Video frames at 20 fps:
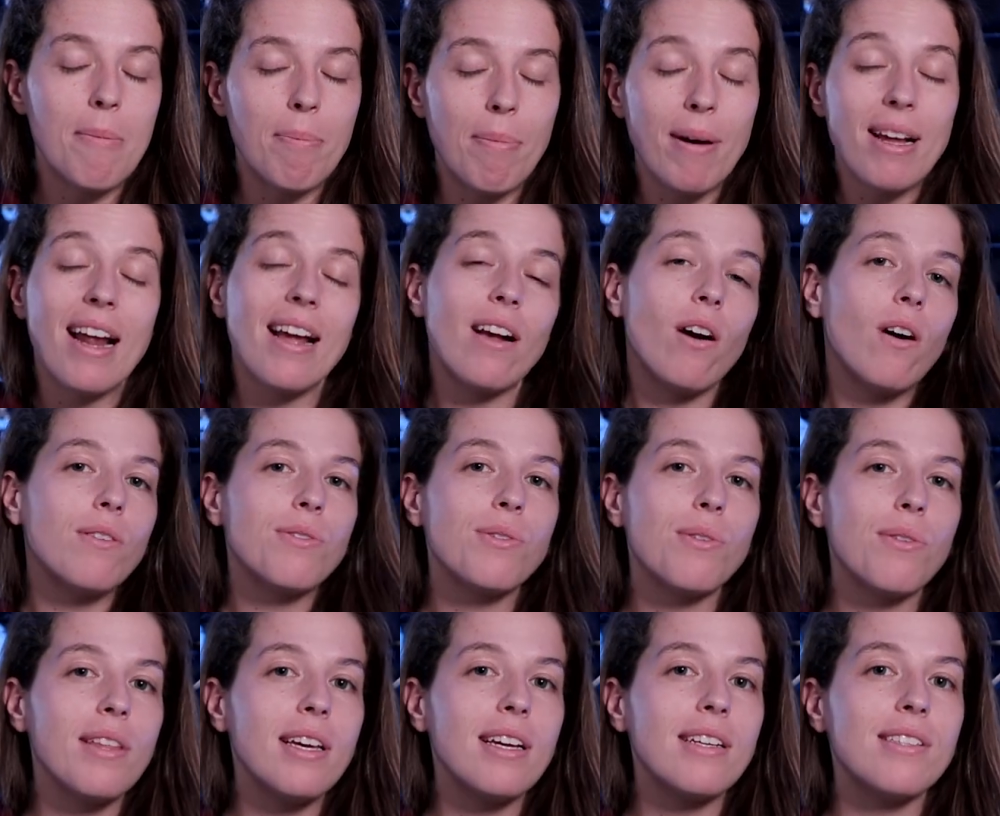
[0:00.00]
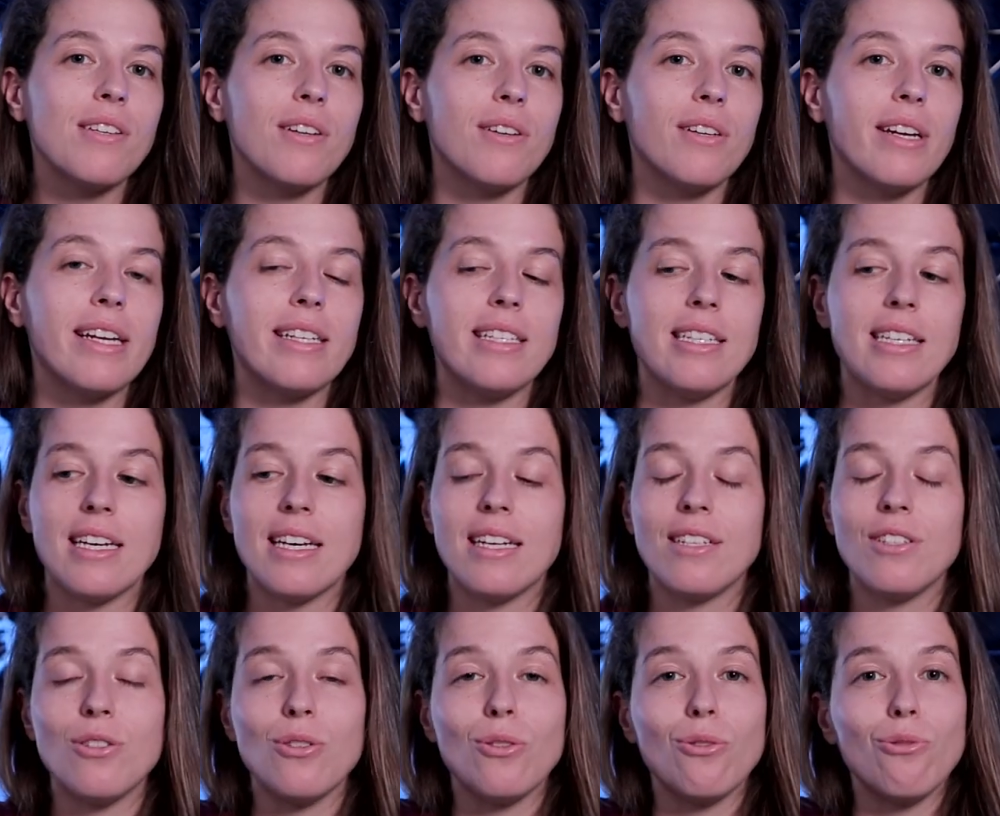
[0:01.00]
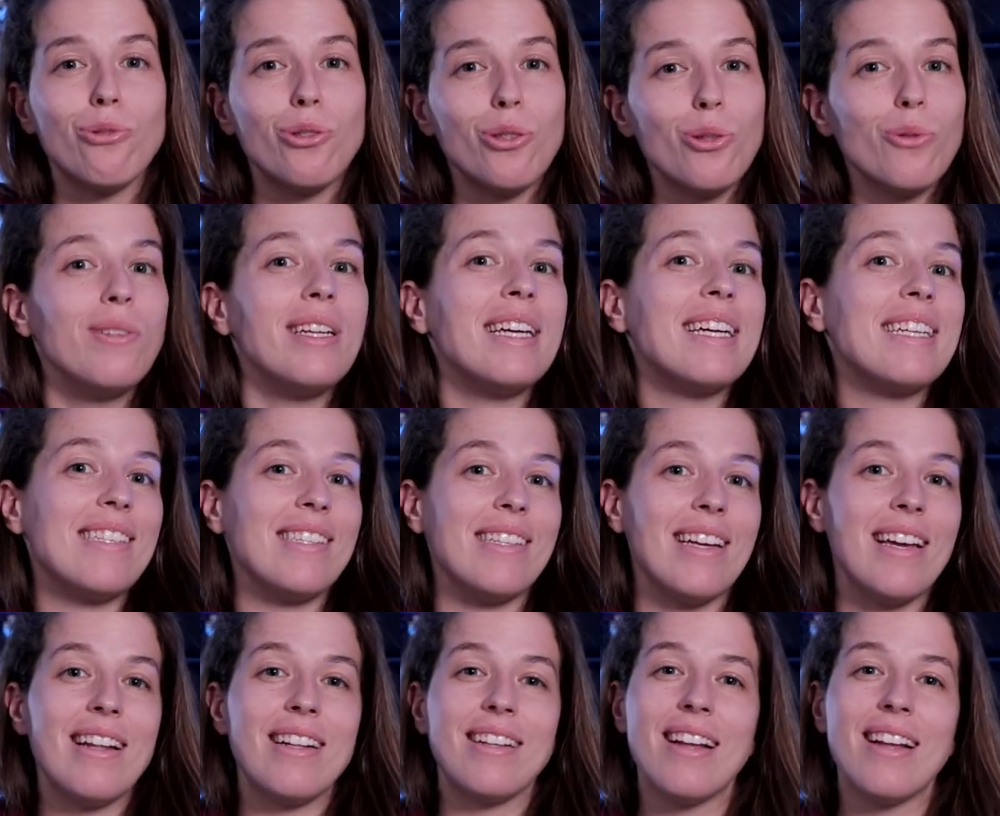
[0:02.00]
But I also think it's a good idea to an extent,